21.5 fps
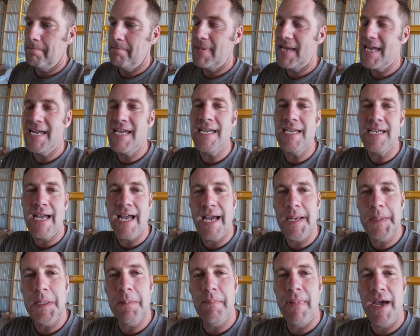Me
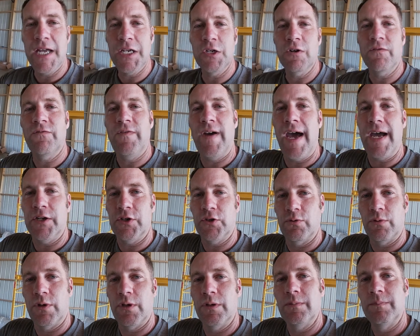and the
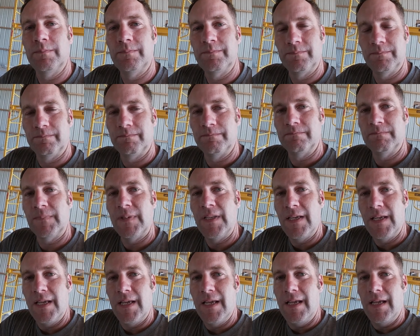manufacturer
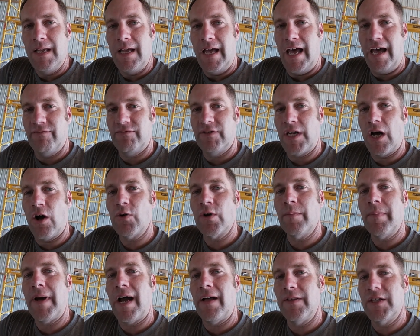have
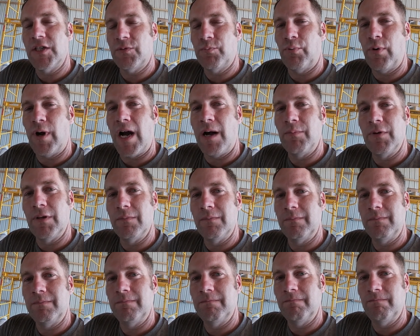talked about this problem
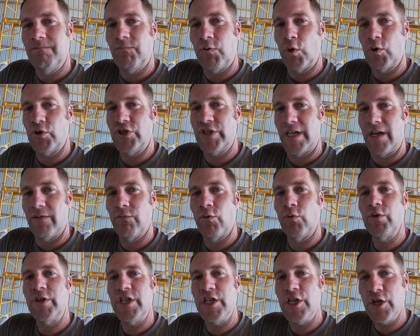for
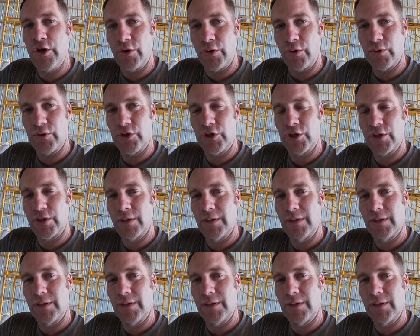several years,